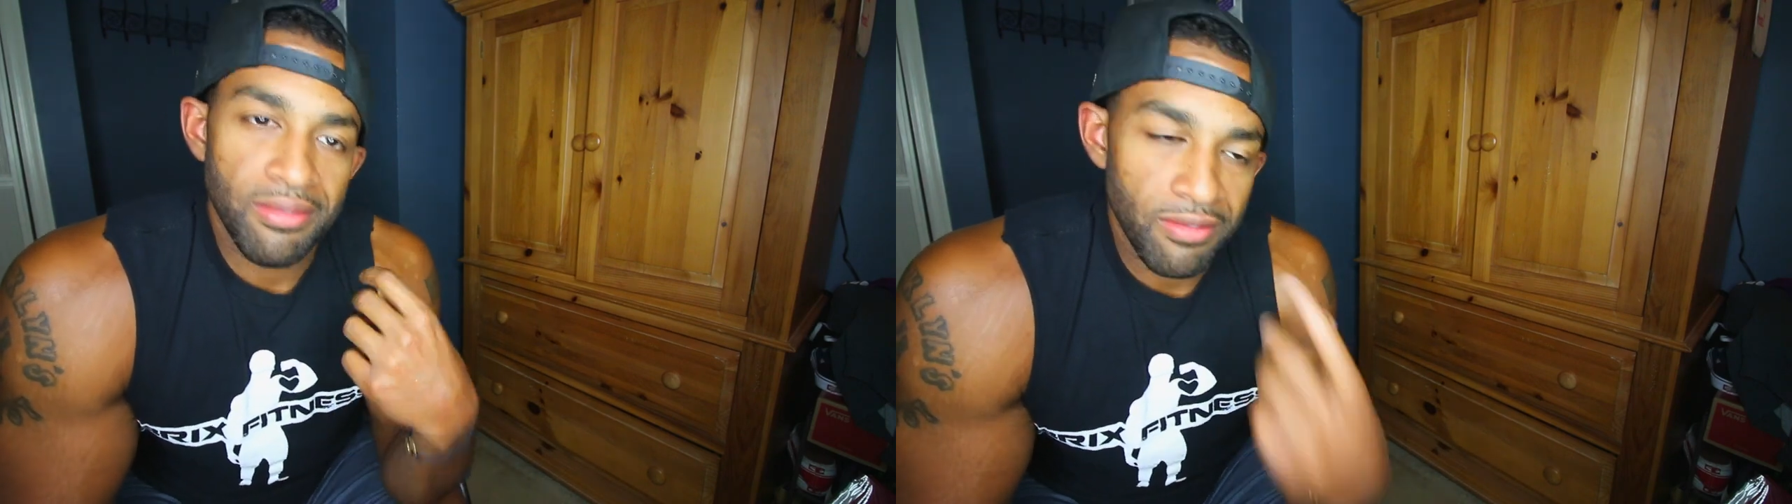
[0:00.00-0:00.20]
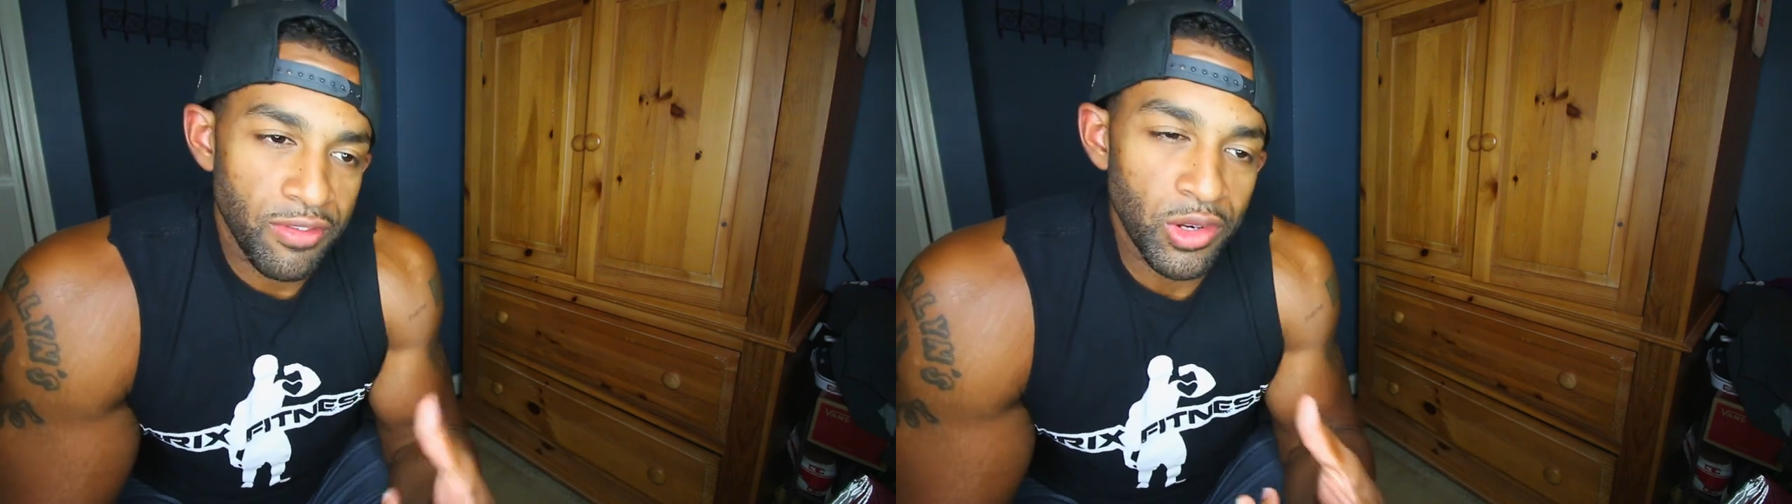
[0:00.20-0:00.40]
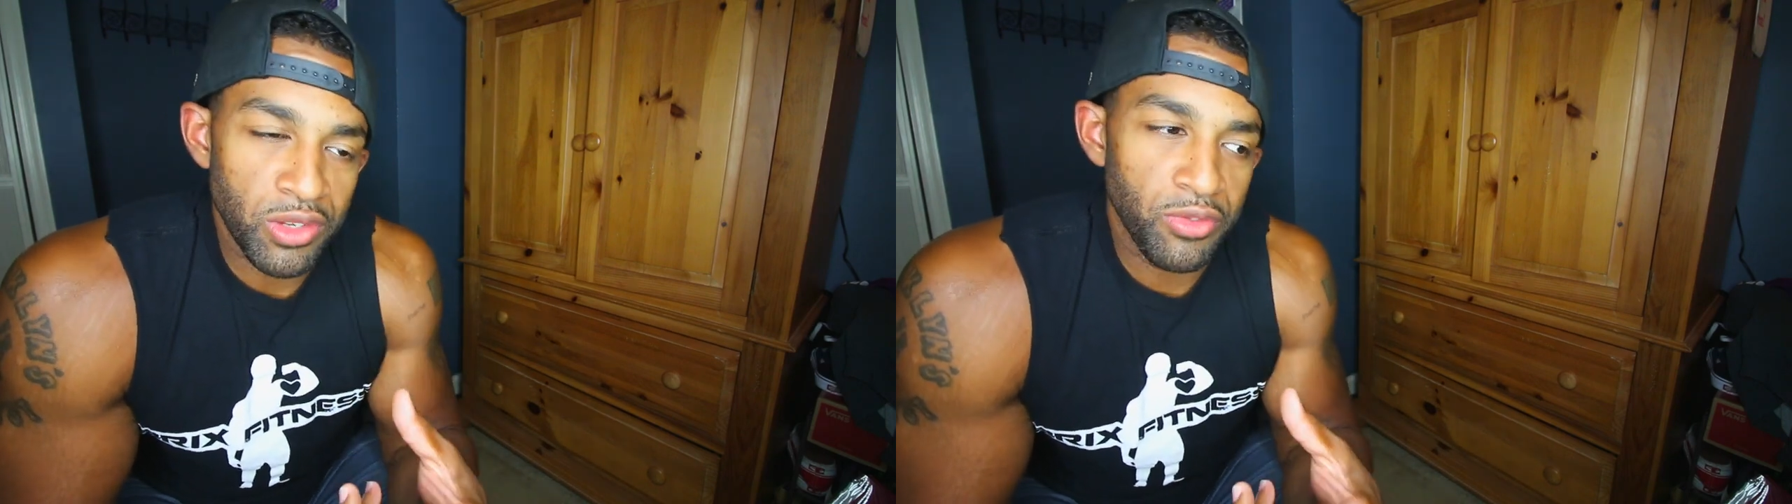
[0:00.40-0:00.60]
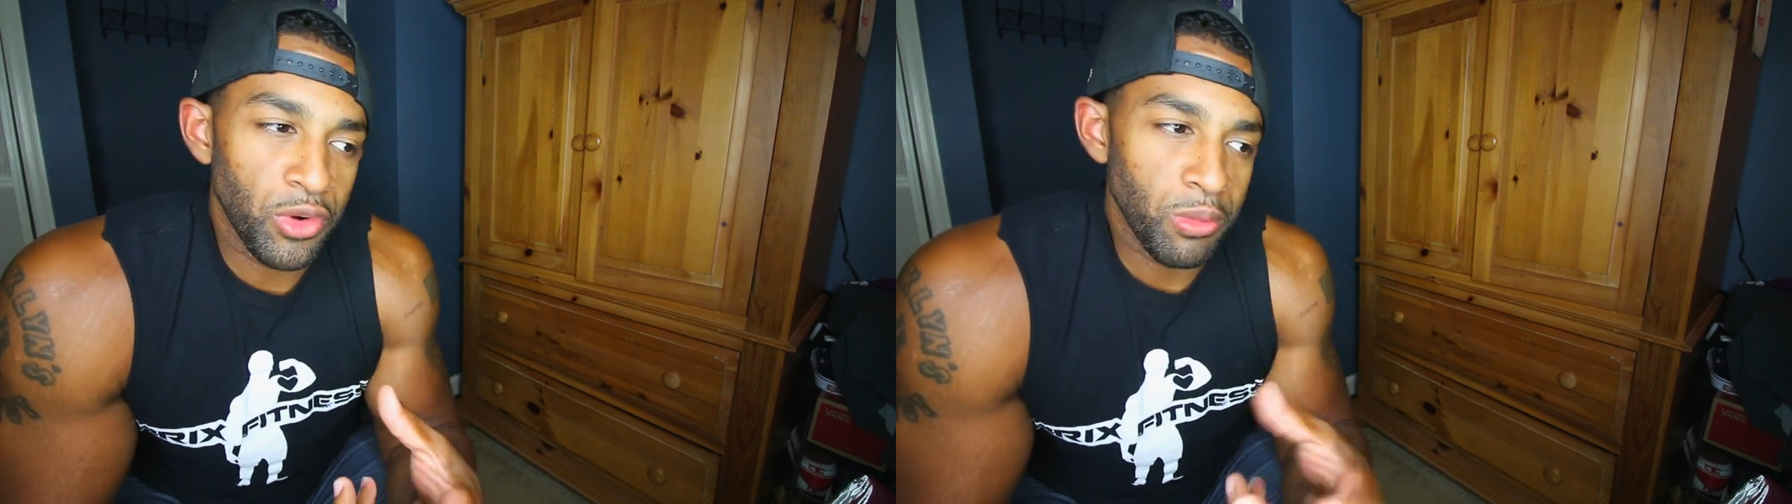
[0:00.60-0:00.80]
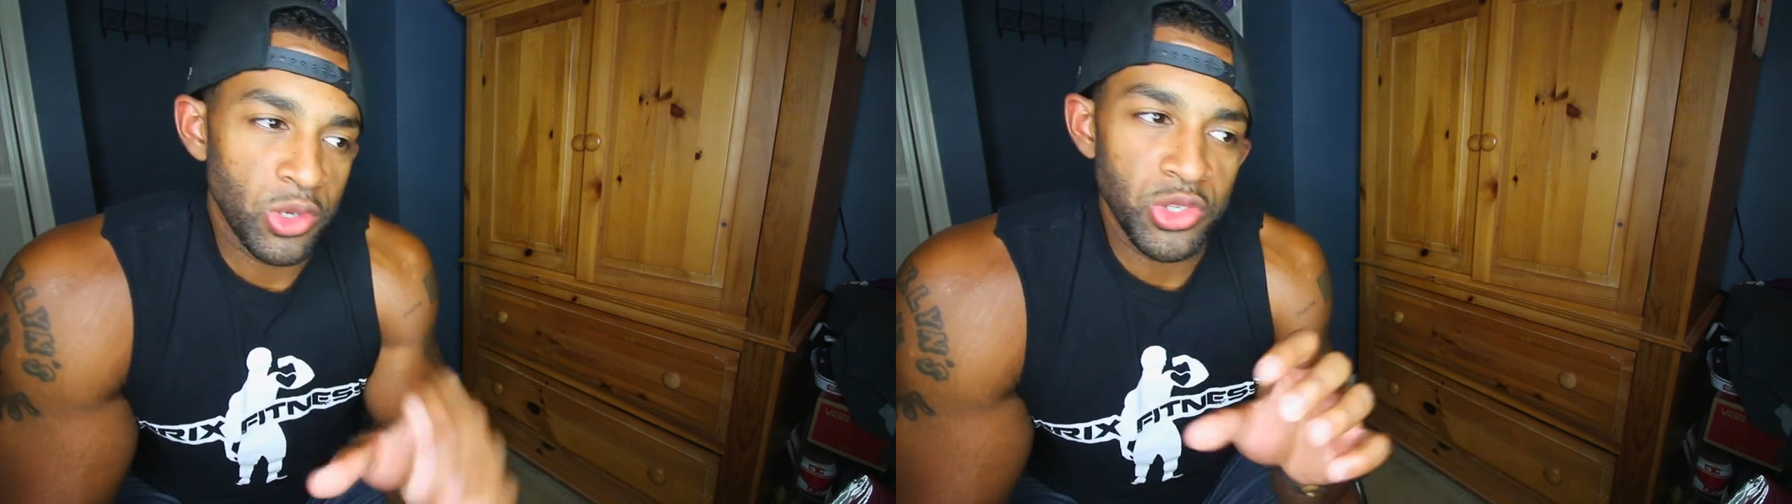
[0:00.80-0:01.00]
First and
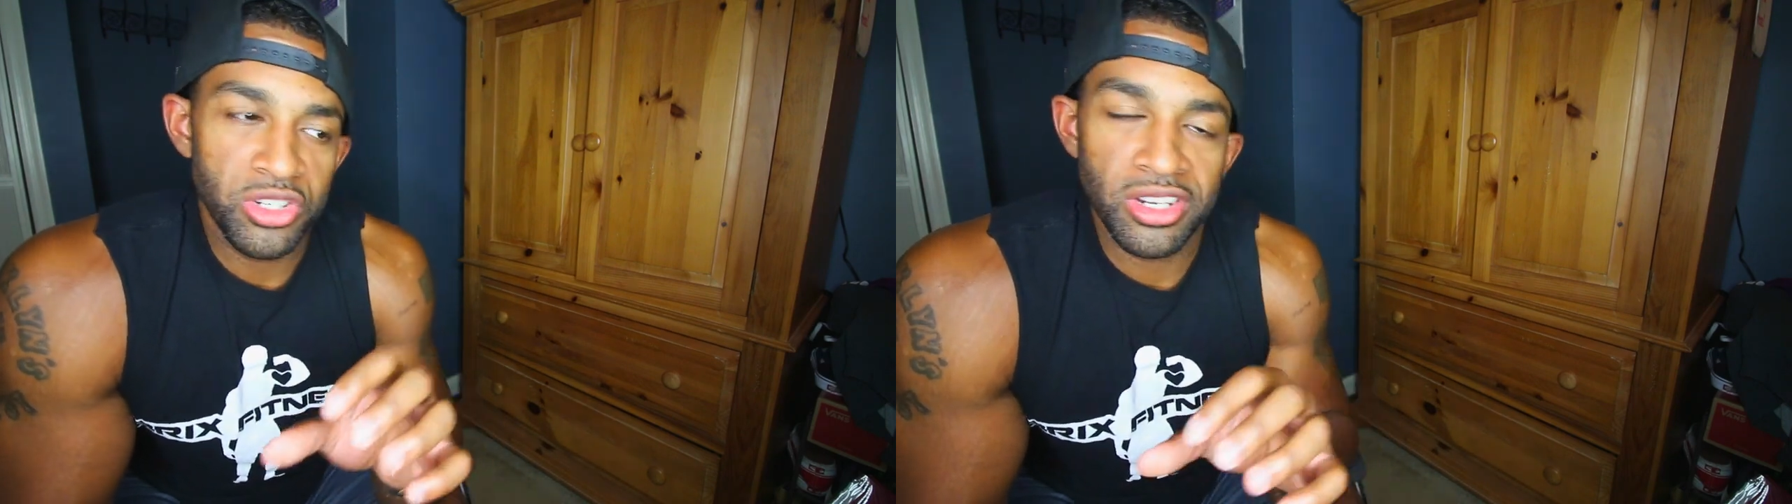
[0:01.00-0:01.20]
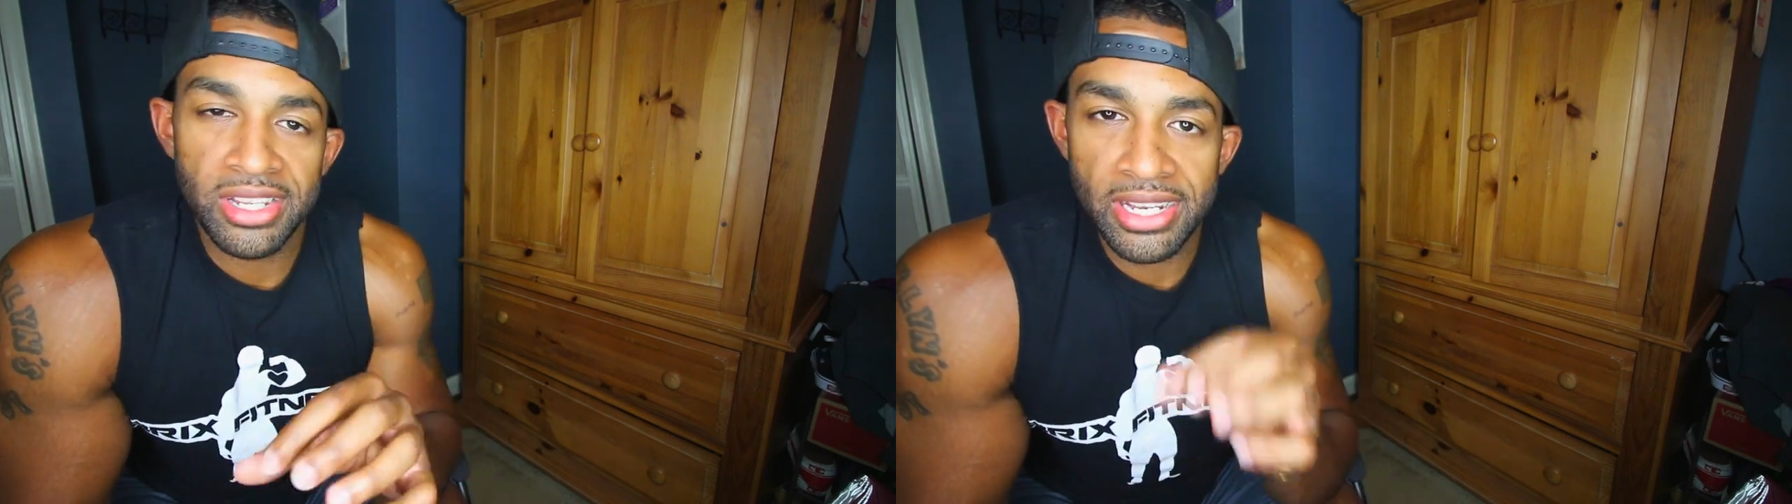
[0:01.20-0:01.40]
foremost, you shouldn't